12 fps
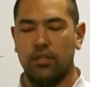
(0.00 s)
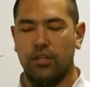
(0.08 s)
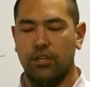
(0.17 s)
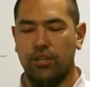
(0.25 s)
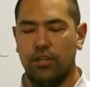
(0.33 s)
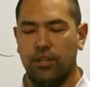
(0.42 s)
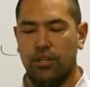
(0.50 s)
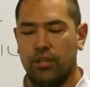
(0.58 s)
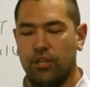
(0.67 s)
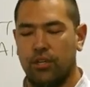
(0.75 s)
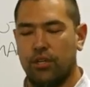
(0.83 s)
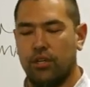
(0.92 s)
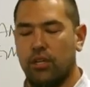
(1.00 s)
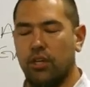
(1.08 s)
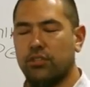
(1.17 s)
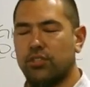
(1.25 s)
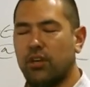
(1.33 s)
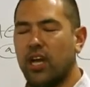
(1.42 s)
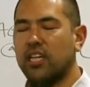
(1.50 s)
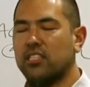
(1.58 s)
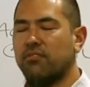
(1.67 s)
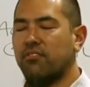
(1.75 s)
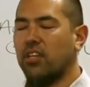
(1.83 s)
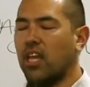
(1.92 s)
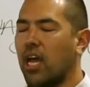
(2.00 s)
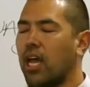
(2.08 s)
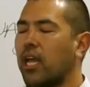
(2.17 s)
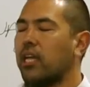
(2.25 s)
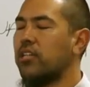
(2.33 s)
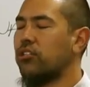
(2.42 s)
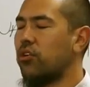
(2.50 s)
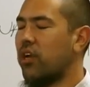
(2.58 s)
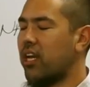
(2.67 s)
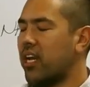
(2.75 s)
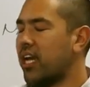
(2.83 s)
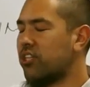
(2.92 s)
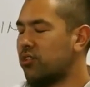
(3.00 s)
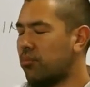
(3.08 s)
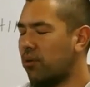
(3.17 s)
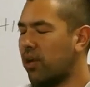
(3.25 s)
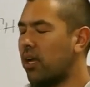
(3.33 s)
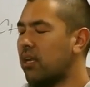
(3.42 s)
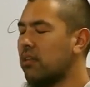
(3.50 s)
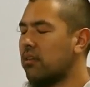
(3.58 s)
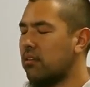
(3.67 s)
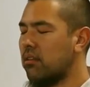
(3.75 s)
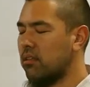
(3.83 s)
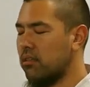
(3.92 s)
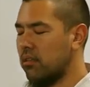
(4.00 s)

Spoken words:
Good. Close your eyes if you like. Enjoy a natural breath.